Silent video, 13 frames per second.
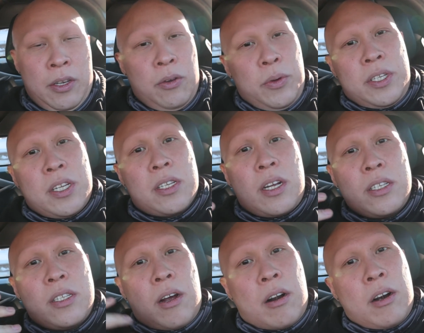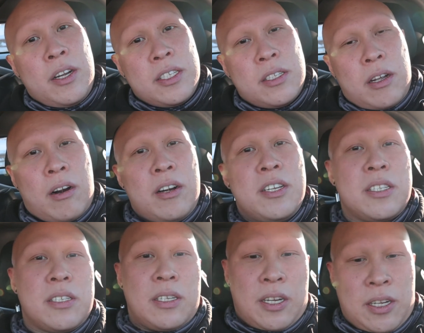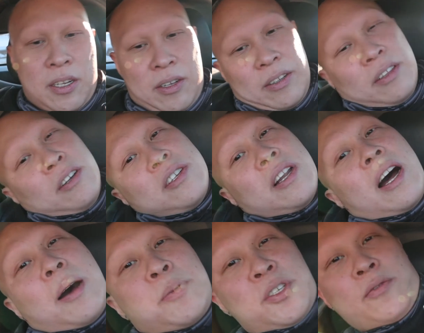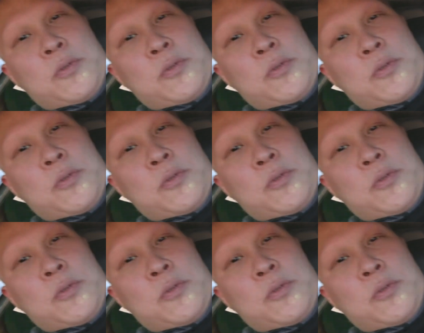We discussed the harness. The harness, there's an option